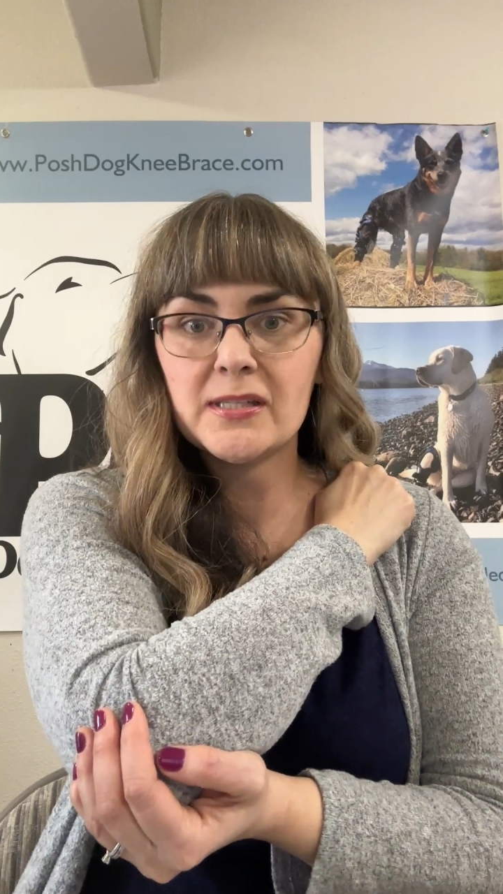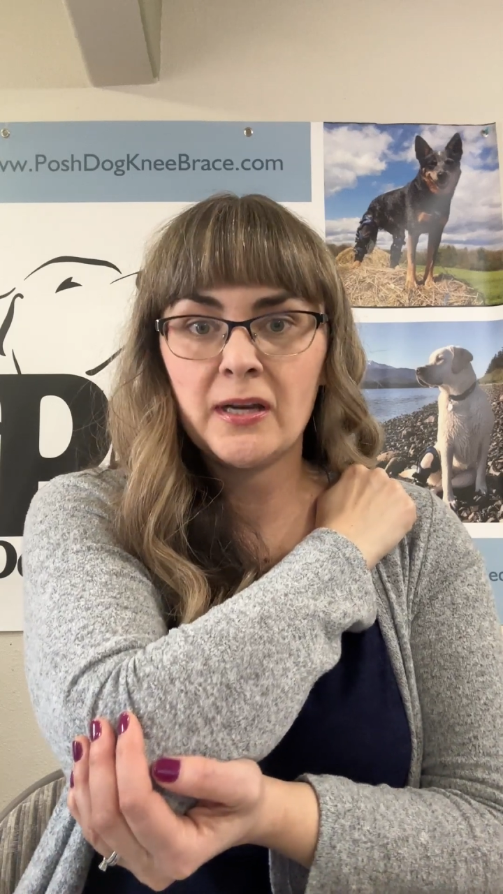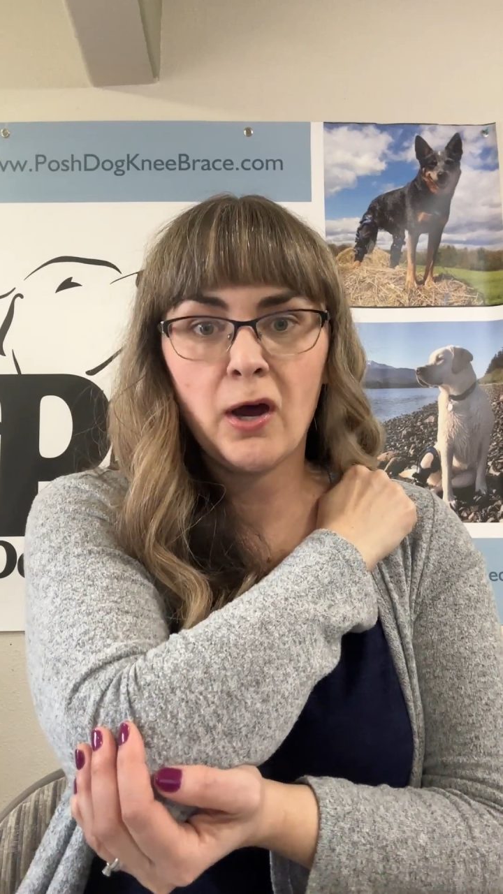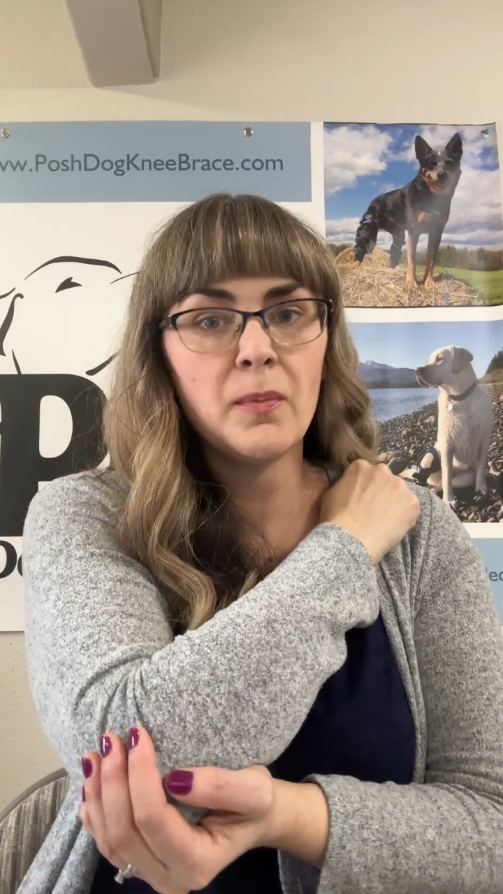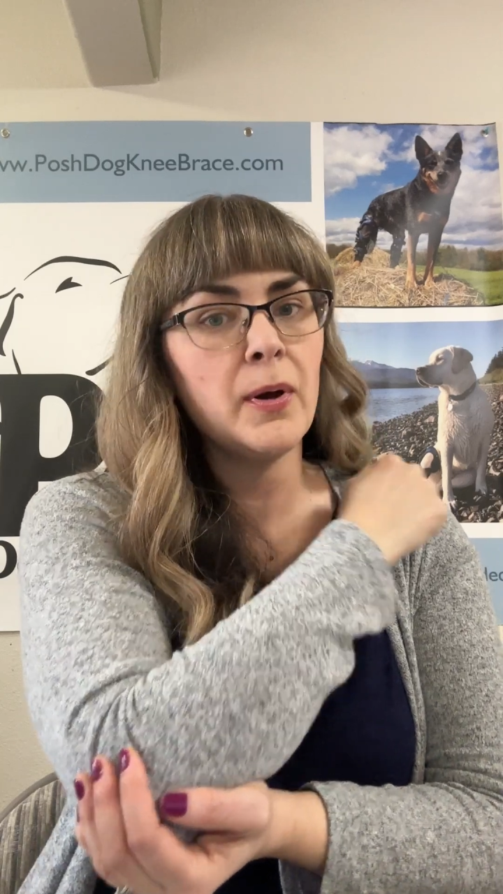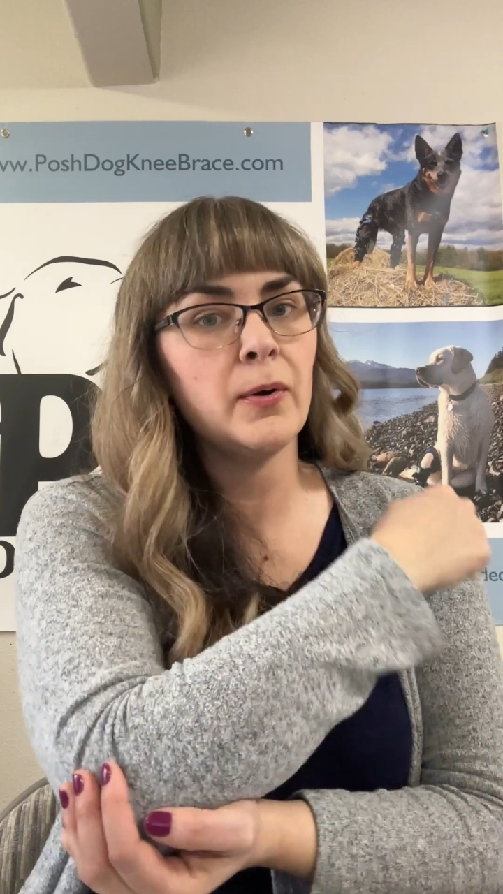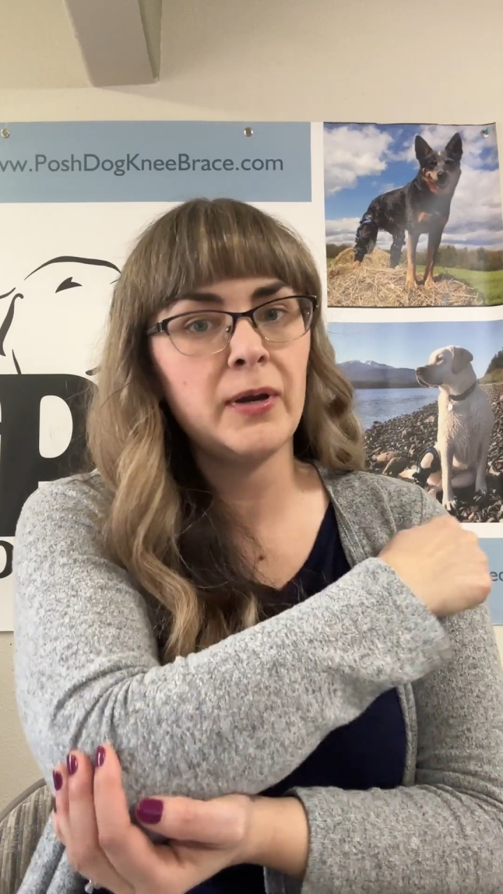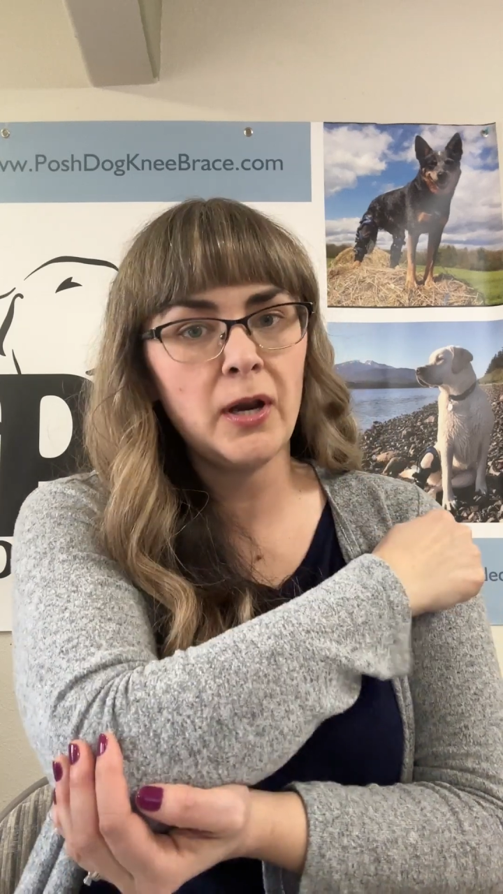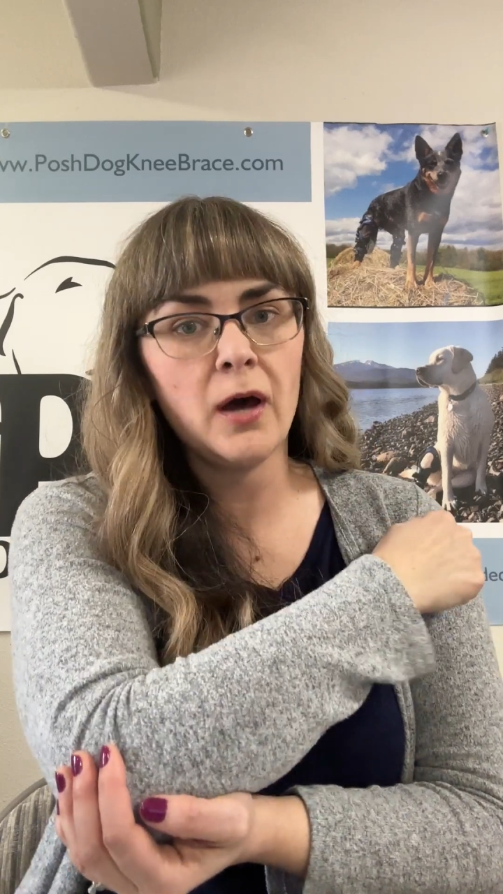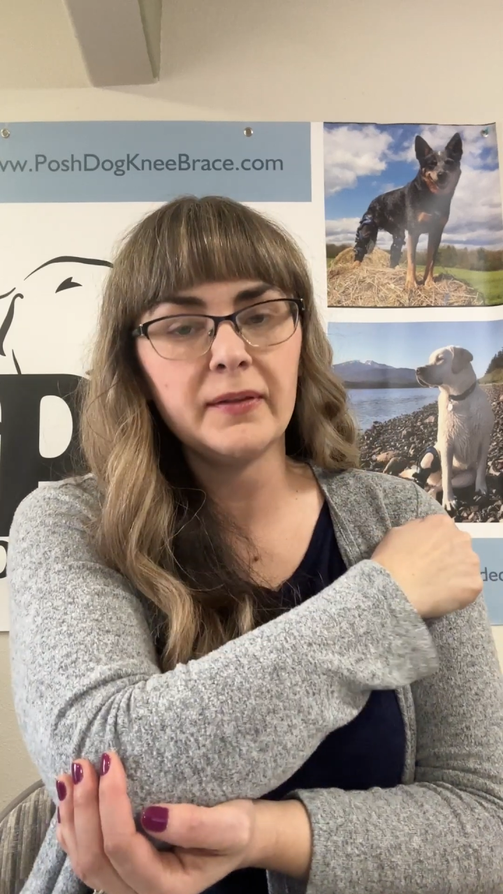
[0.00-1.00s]
an elbow
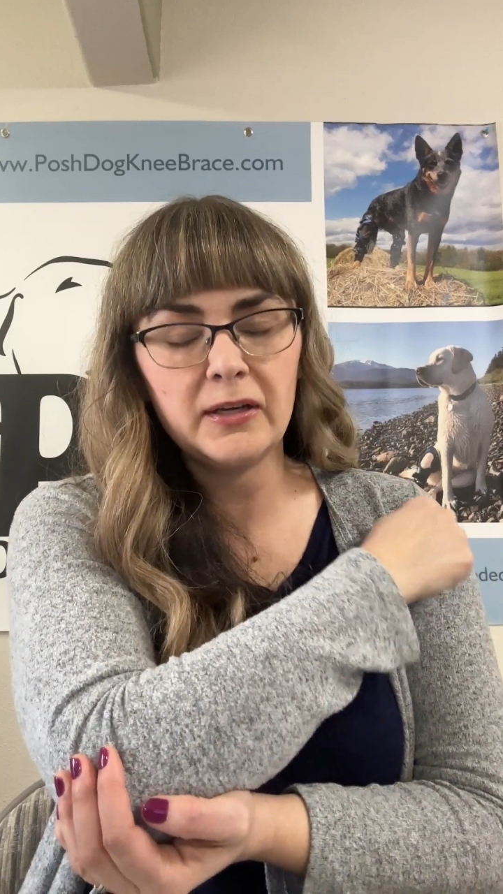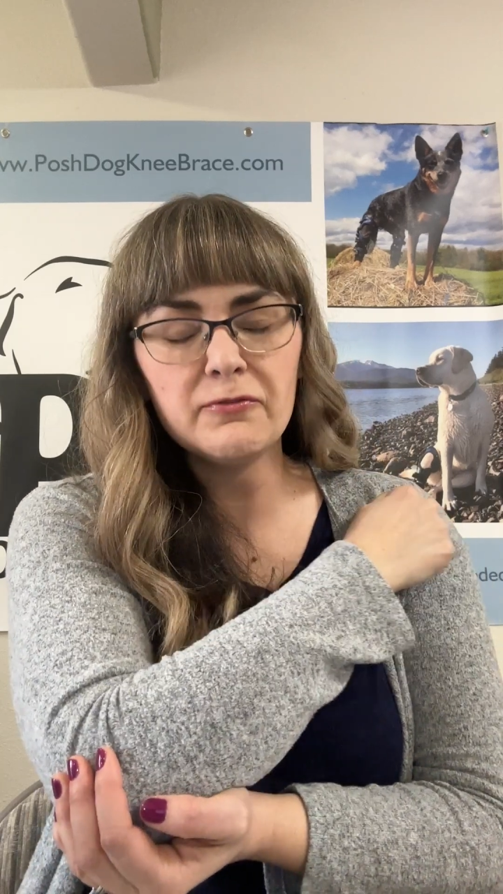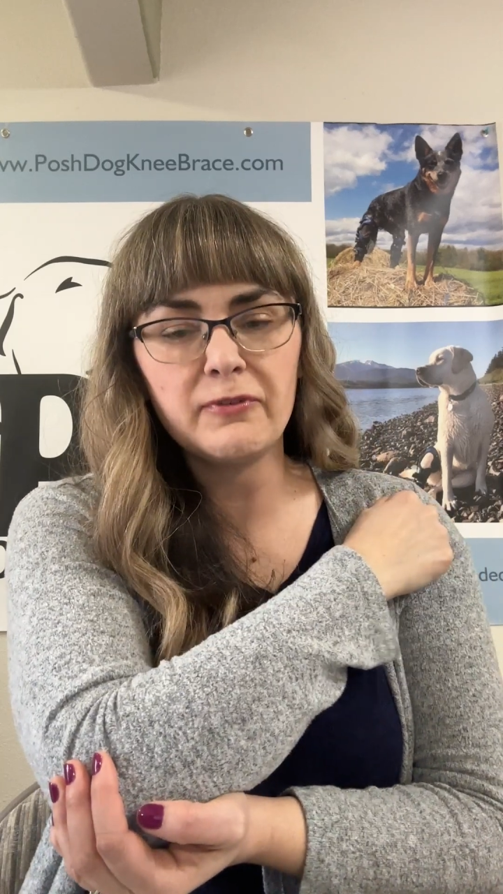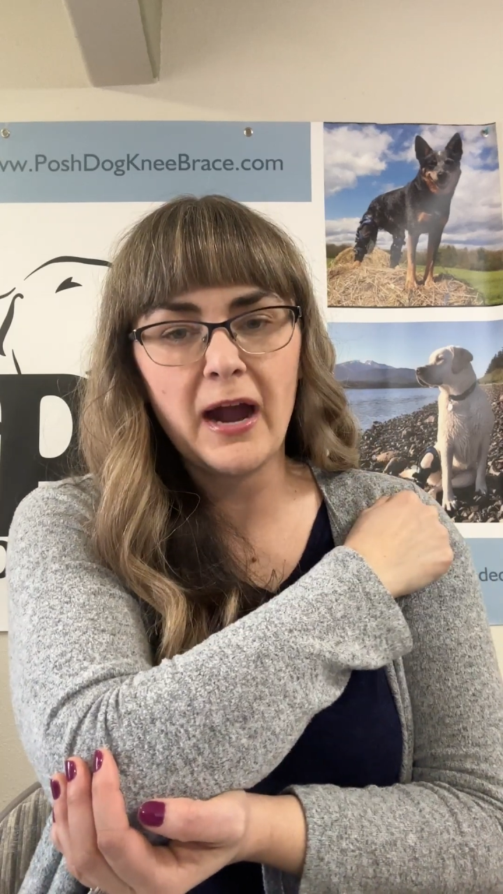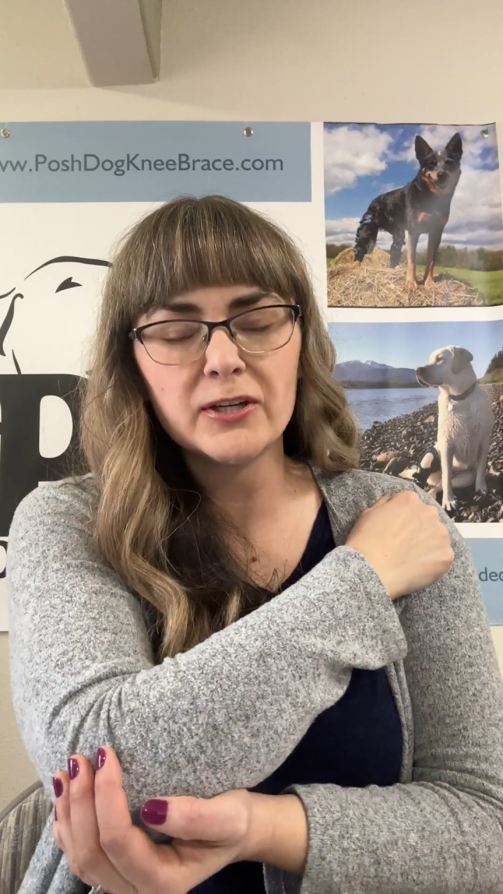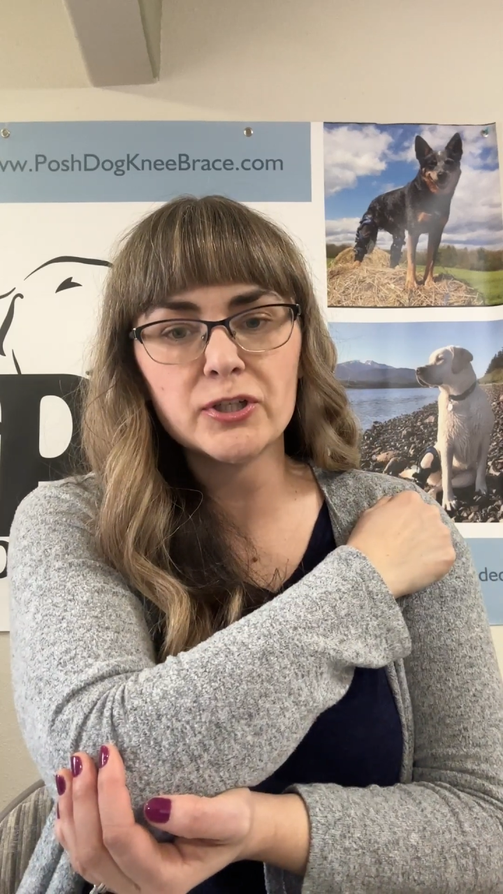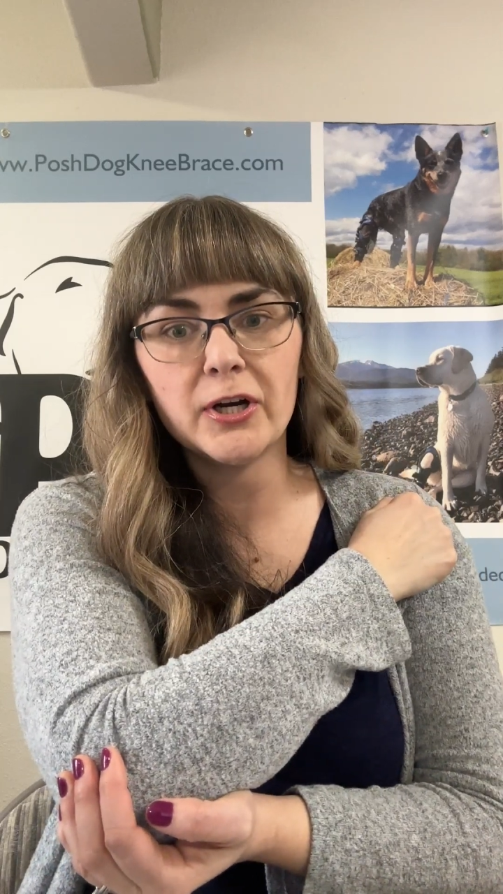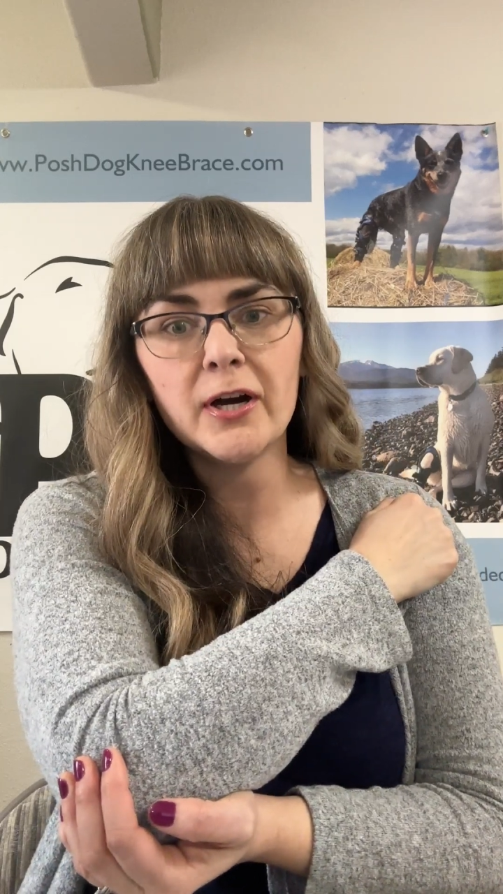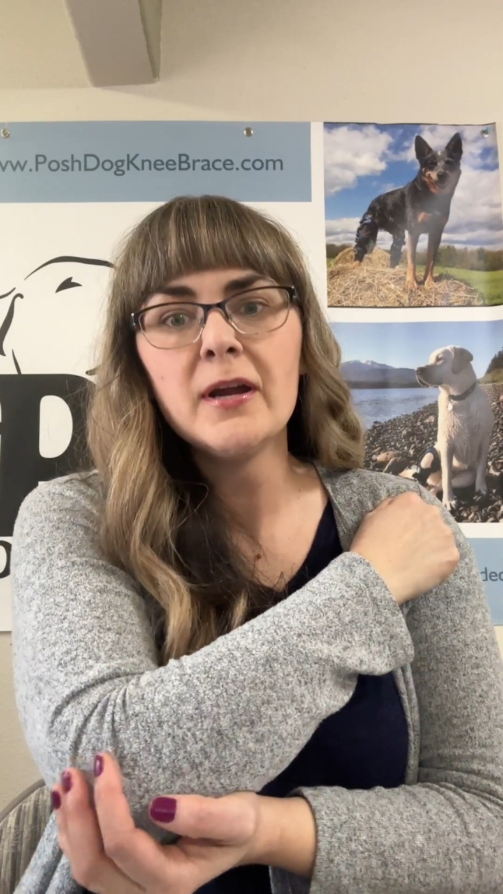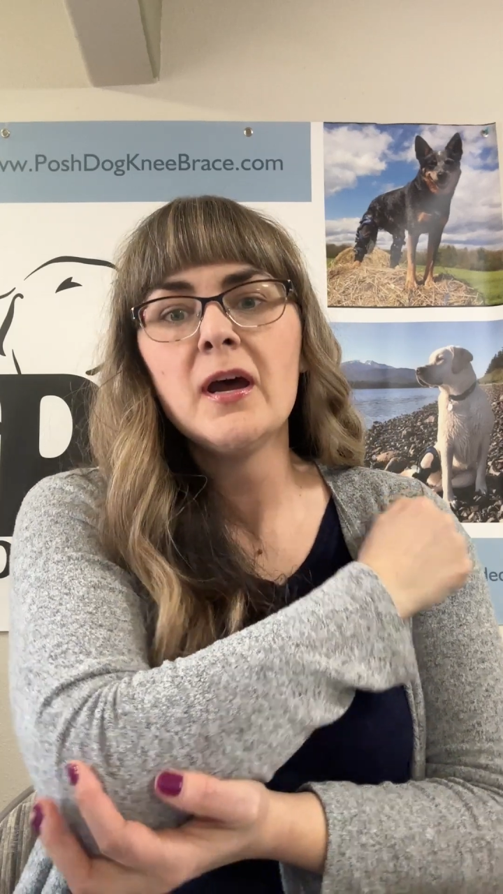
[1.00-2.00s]
and not like a
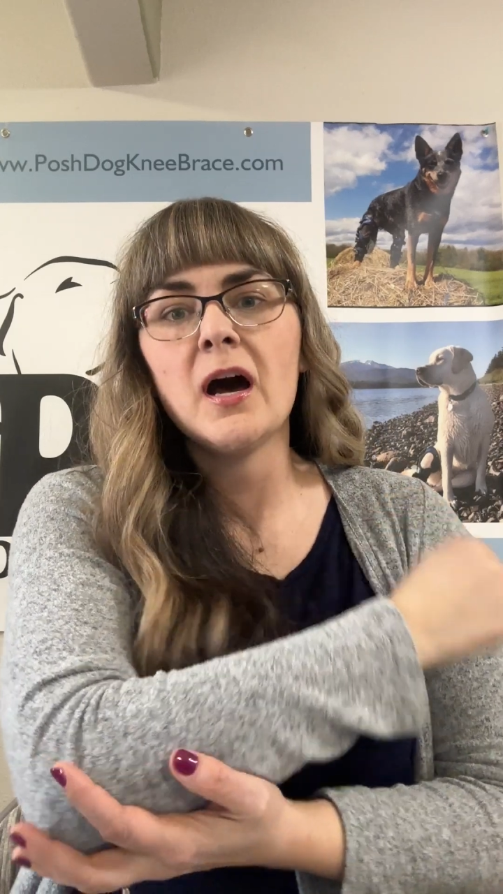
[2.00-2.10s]
fracture.